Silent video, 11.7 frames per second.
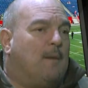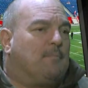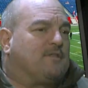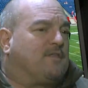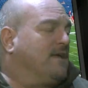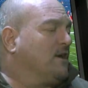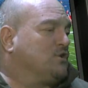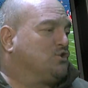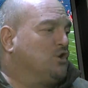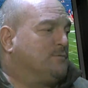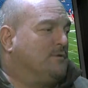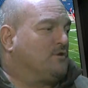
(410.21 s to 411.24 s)
But the thing that
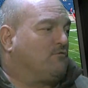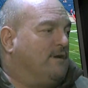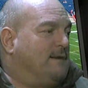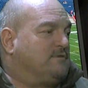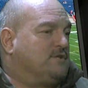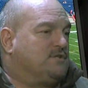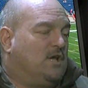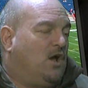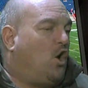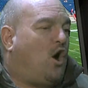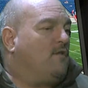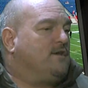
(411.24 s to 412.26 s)
concerns me about the Rams is
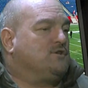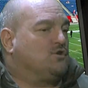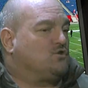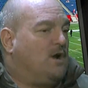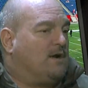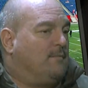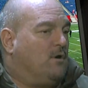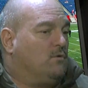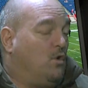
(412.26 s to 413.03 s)
all they used to talk about,